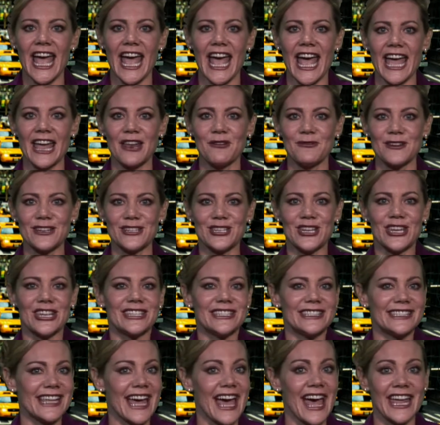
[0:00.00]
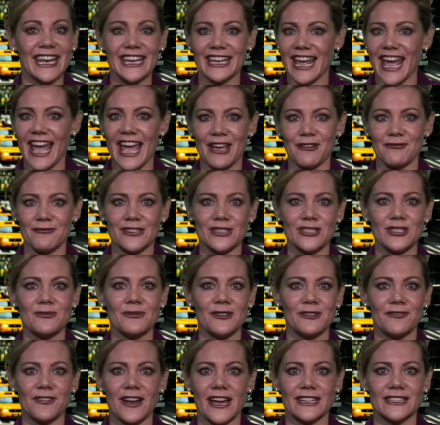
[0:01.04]
And we just said, hey, we should be
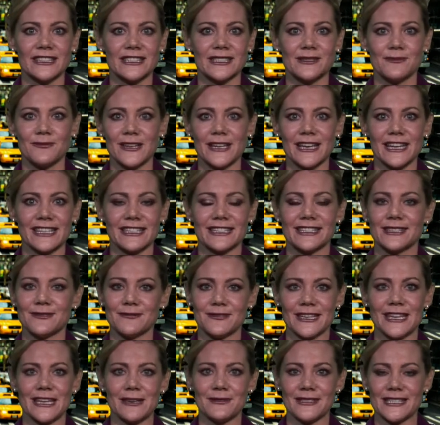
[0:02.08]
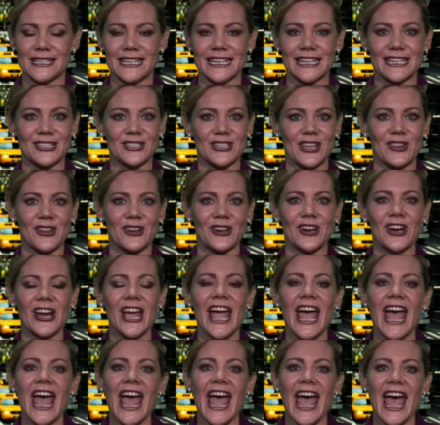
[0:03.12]
friends because we keep seeing each other.
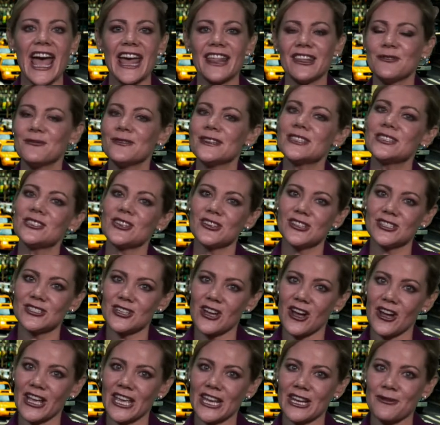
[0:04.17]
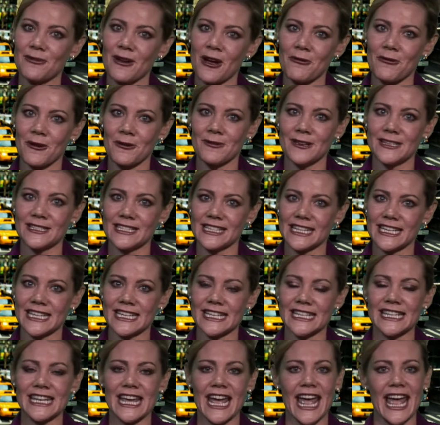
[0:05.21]
And then we started talking about what we
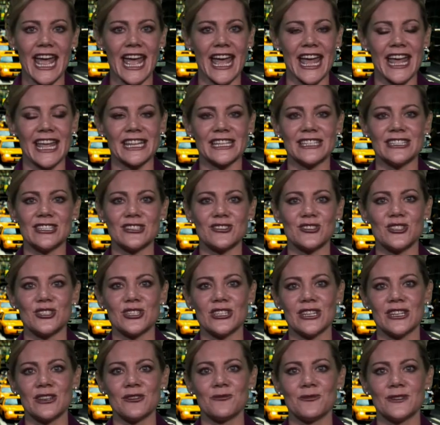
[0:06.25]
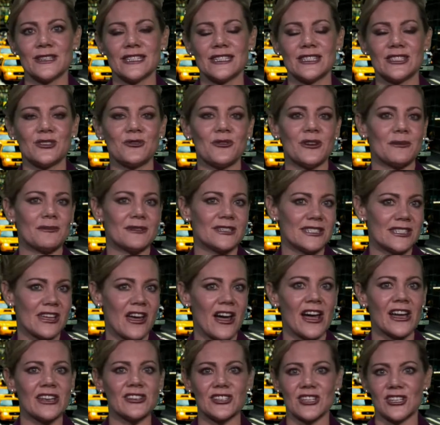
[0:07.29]
did. And she was doing
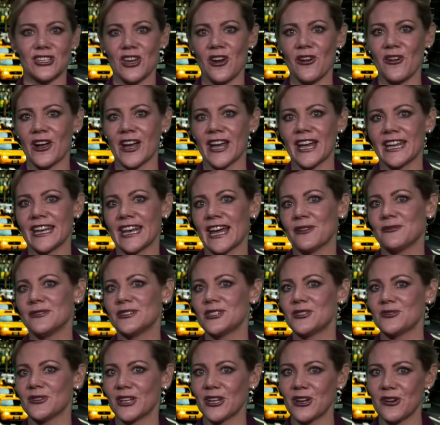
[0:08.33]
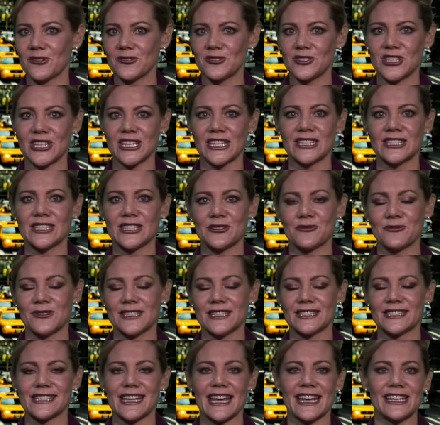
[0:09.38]
massage and yoga, and I was doing coaching. So we
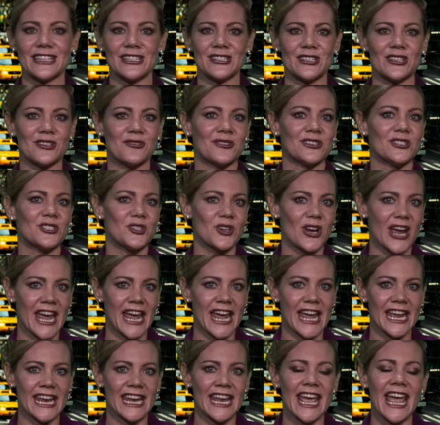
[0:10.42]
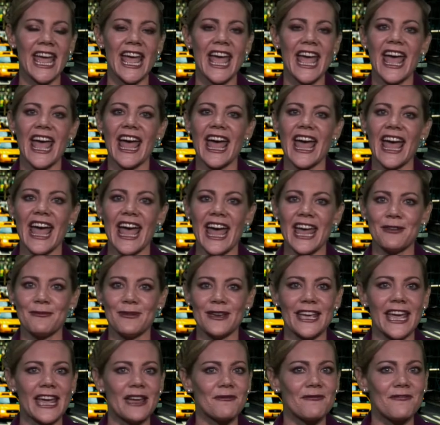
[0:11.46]
decided to do a trade and
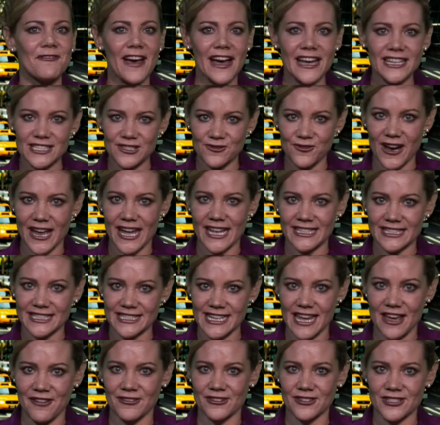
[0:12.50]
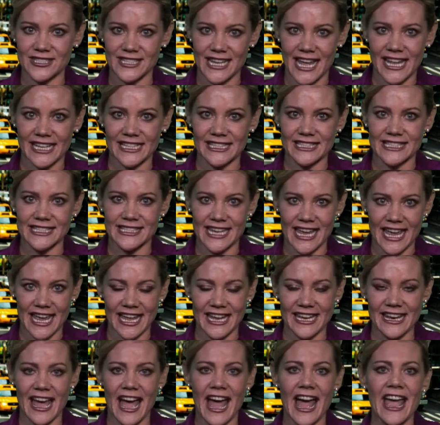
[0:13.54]
became fast friends ever since.
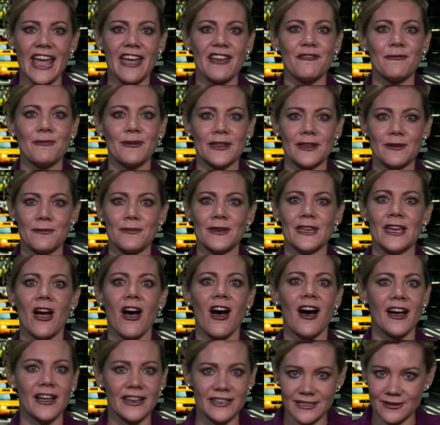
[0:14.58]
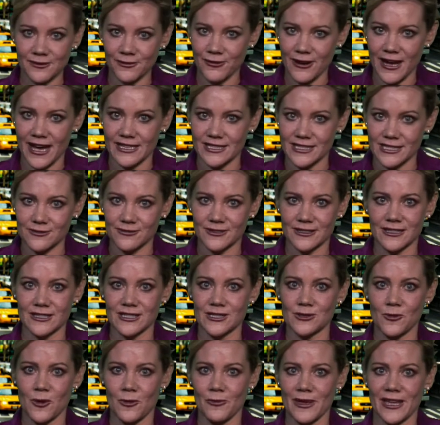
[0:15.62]
And I have been beyond impressed with this
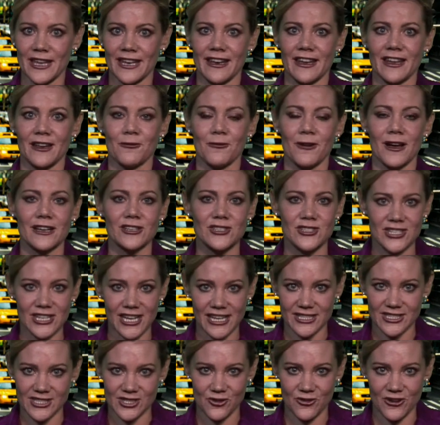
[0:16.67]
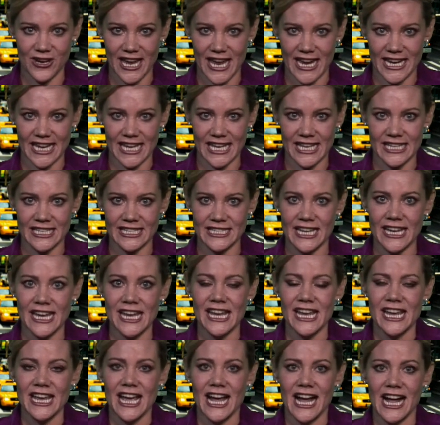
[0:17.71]
woman and what she has created
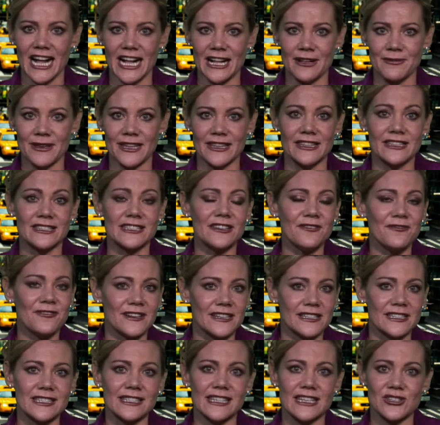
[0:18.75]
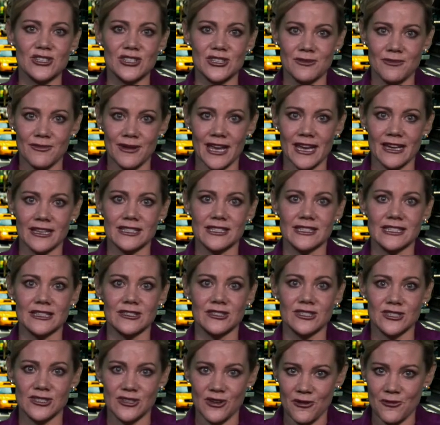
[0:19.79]
and the difference that she makes in
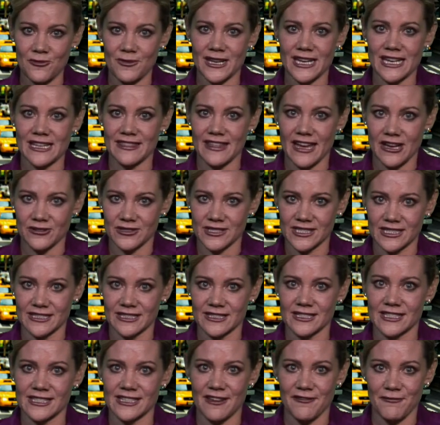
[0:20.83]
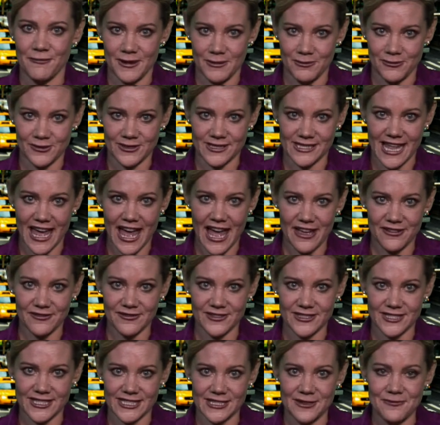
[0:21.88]
so many thousands of people's
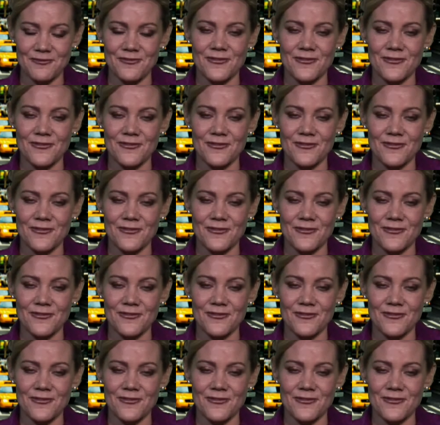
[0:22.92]
lives.